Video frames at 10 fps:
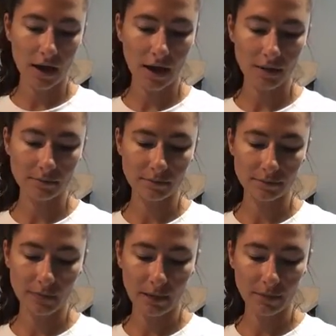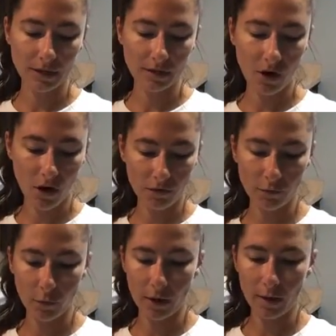I'm gonna call
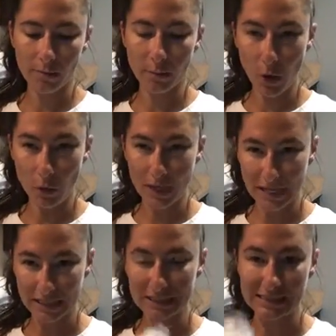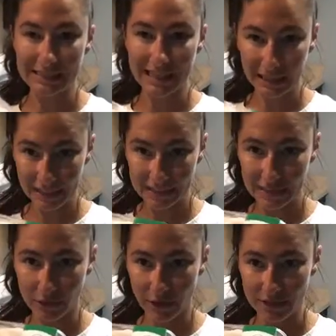for bone-in skinless
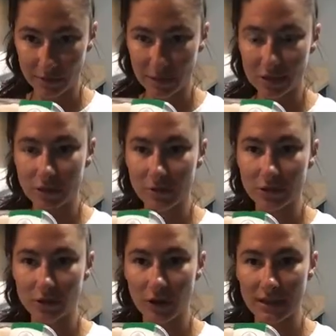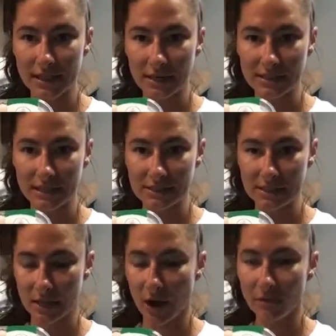in the recipe, so I'm gonna show you guys how to take the
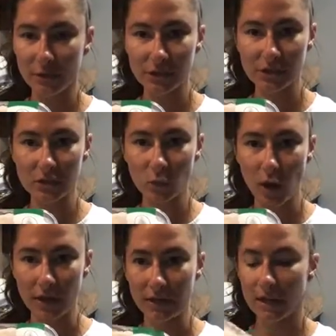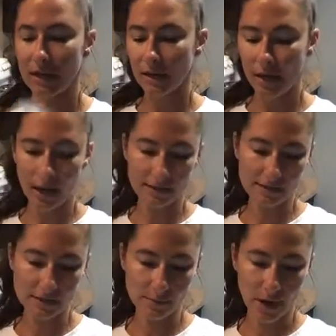skin off, but you just need one.
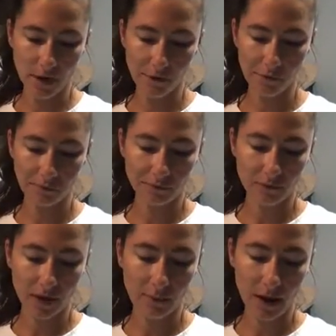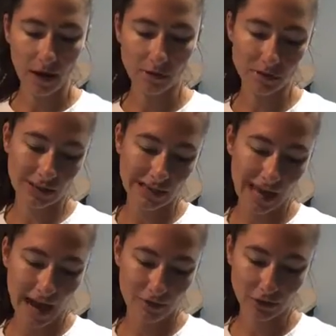This is about 1.5 pounds,
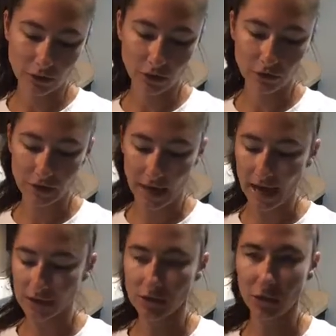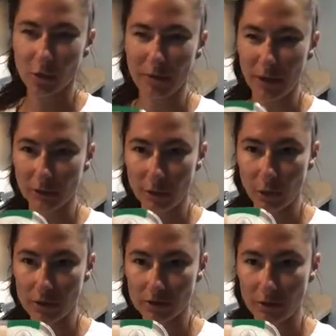a little over that, so you want about
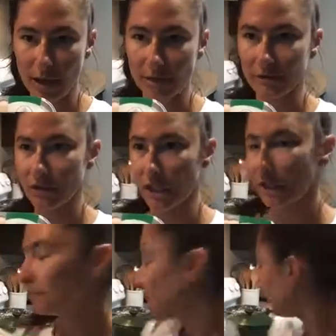3/4 of a pound of chicken.